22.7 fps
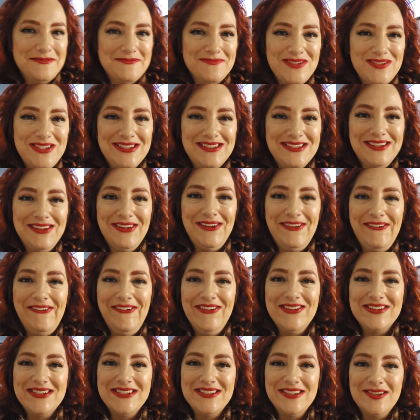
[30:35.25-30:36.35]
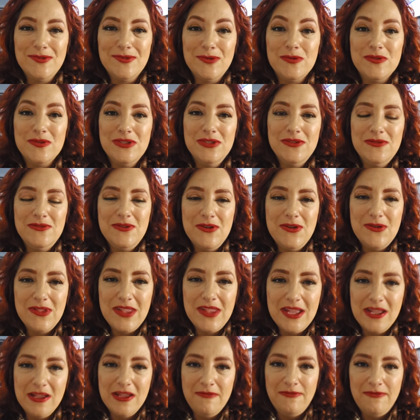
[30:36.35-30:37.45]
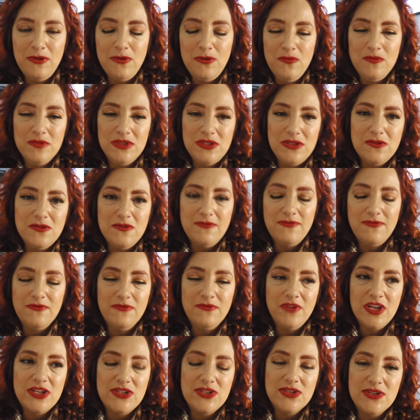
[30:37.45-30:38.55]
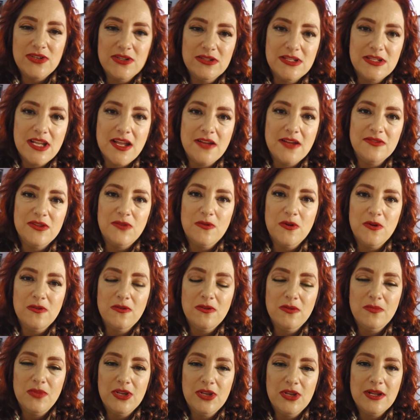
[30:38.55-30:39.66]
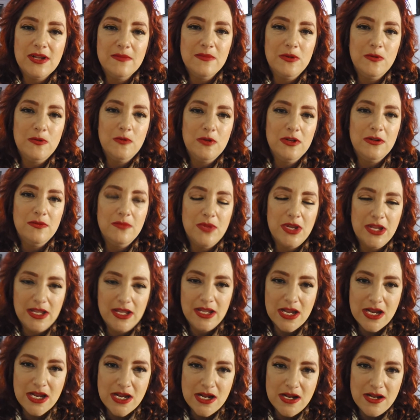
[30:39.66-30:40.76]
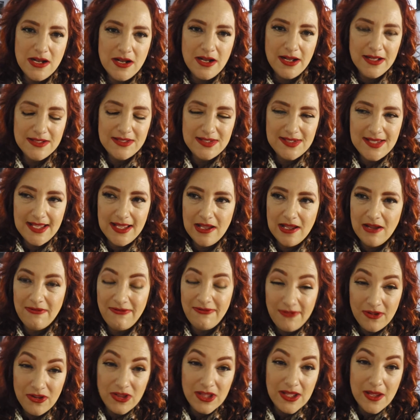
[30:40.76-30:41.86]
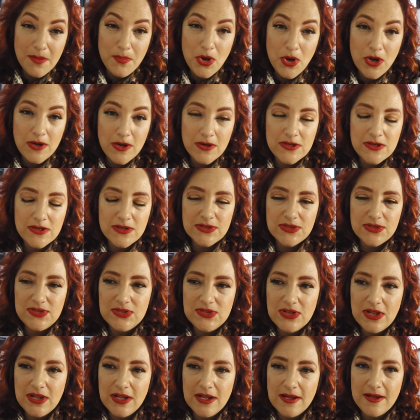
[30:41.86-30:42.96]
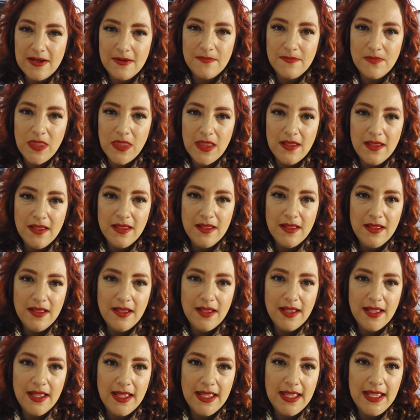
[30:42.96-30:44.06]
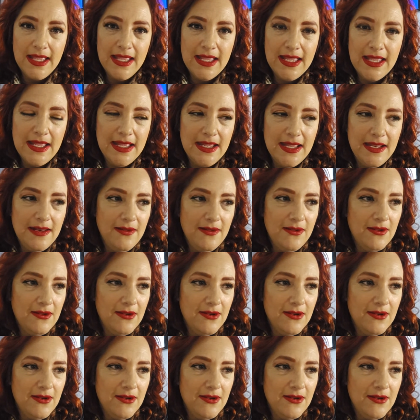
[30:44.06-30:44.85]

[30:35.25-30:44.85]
So do know that if you do venture down the road of becoming one of my, I'd say, affiliate partners, and